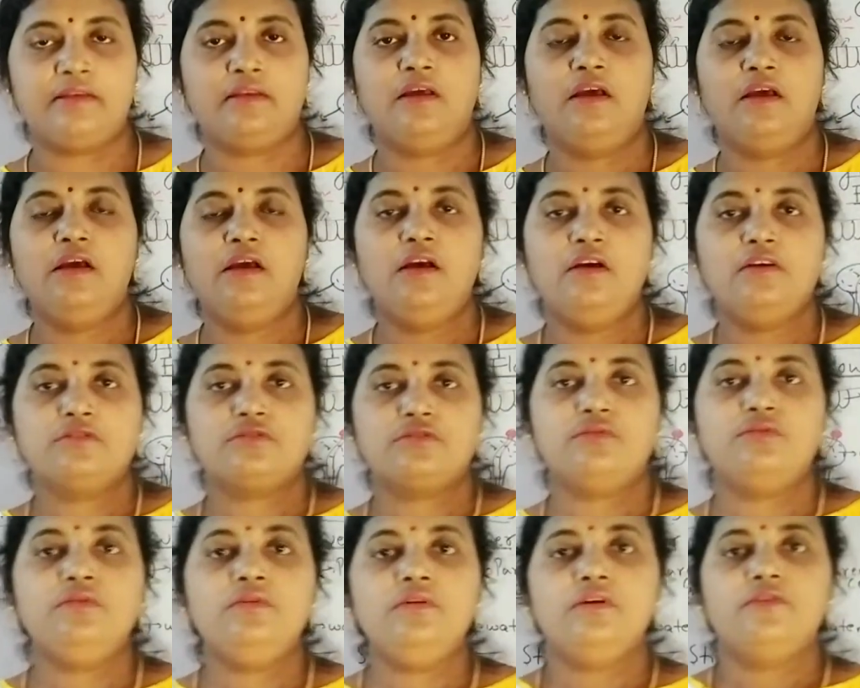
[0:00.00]
then,
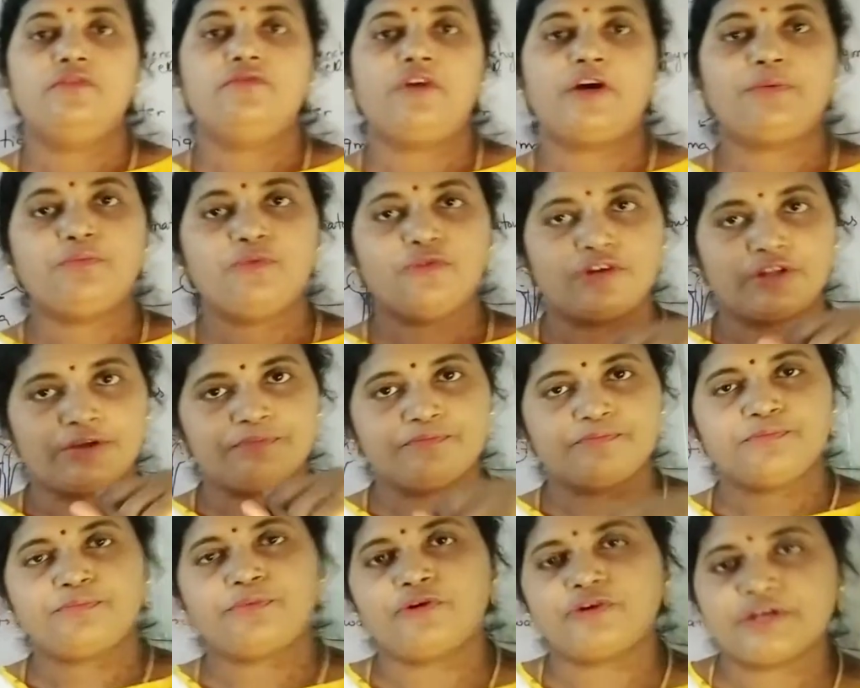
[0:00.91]
so one more
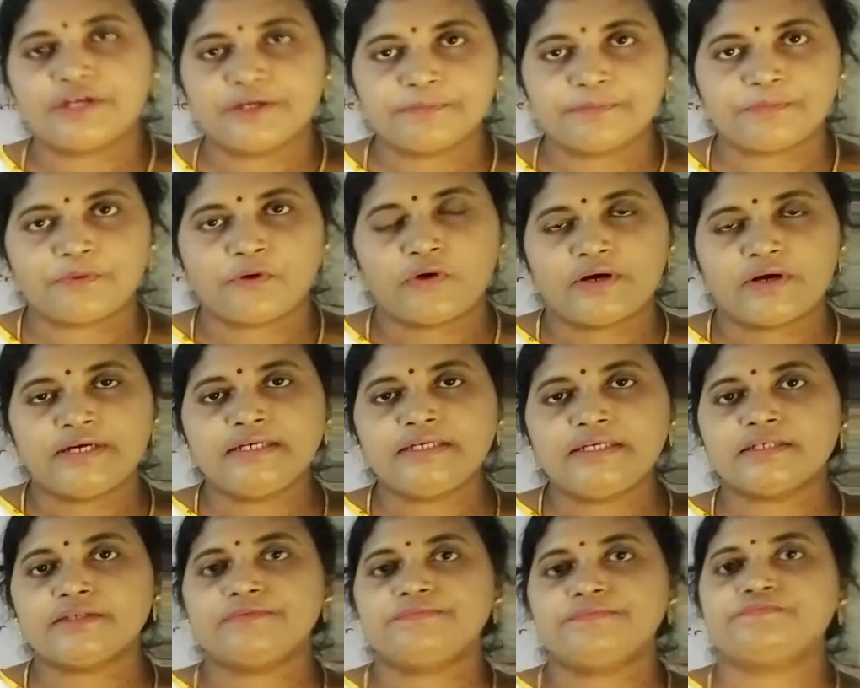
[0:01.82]
important
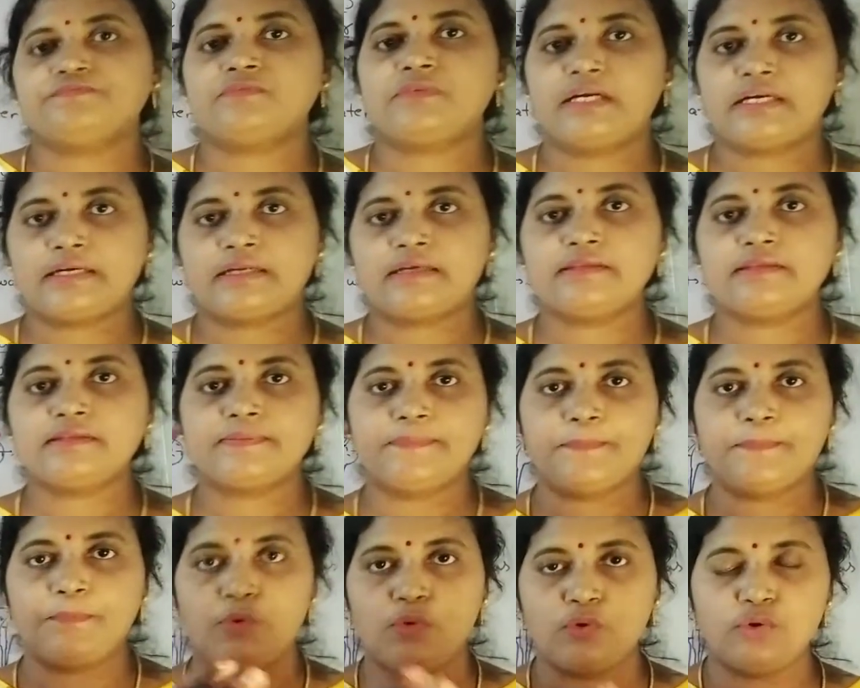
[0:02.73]
point, that
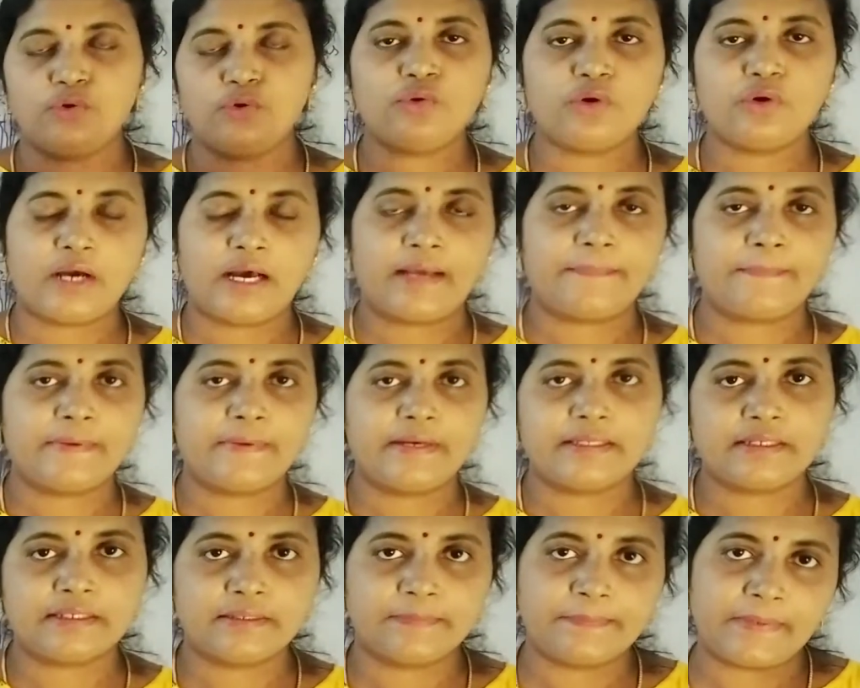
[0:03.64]
is
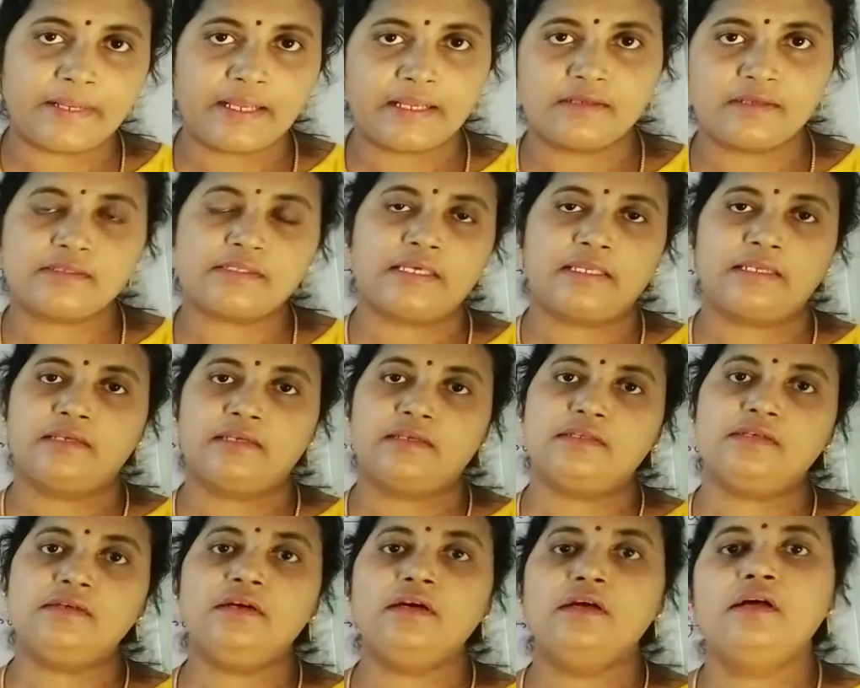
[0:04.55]
monocarpellary plants
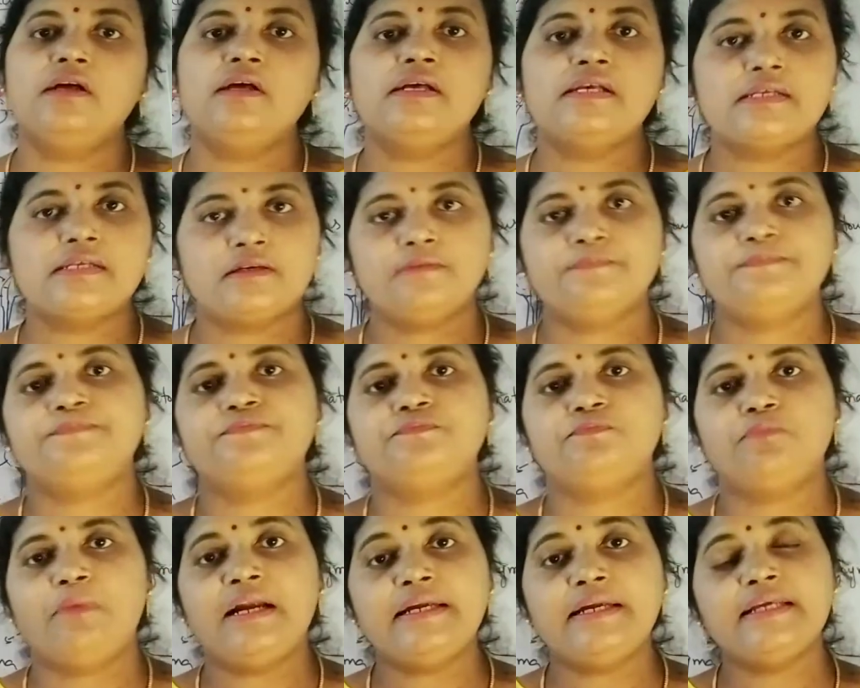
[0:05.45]
and
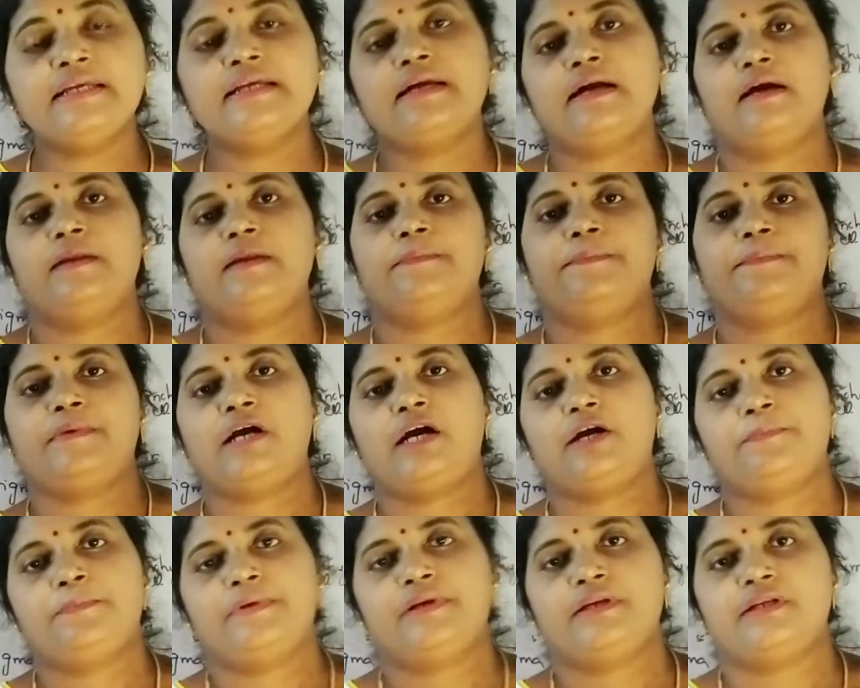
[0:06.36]

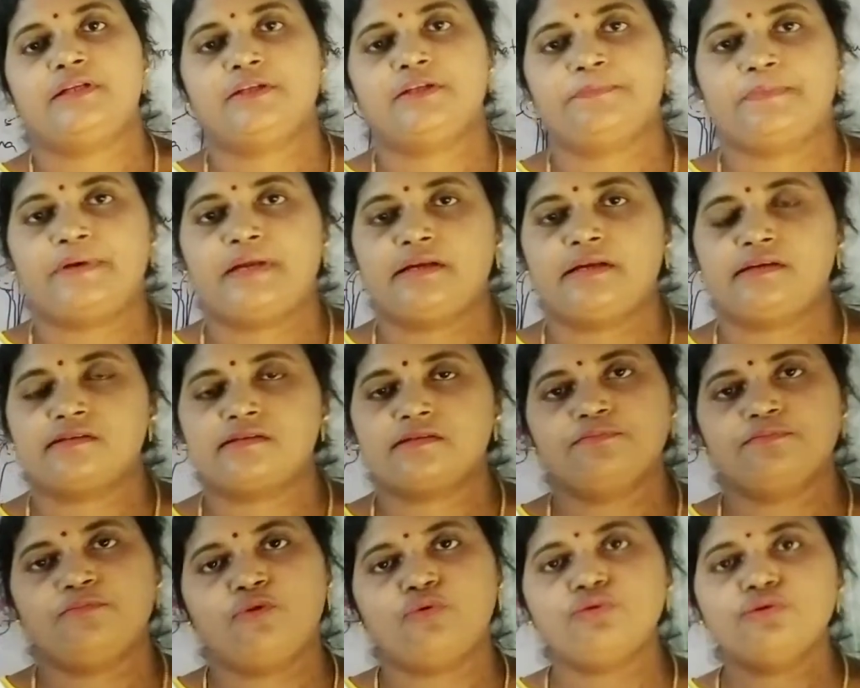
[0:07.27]
multicarpellary
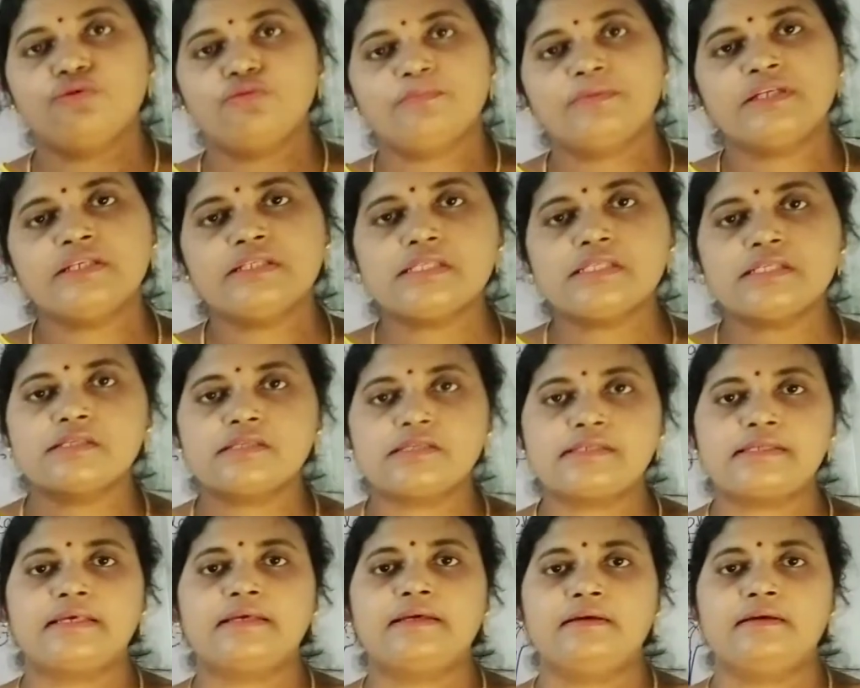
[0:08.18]
plants. Mono means
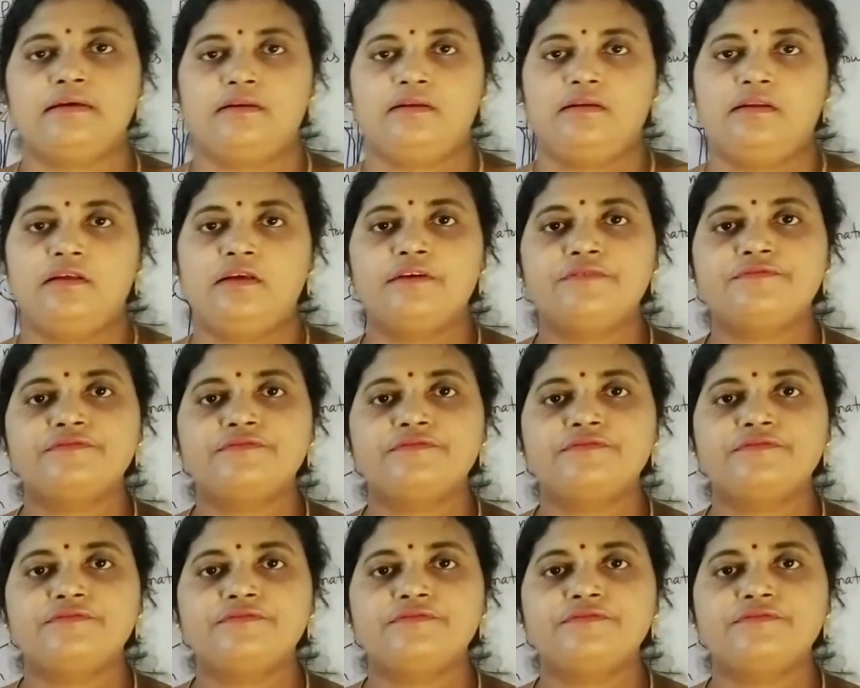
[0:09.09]
single.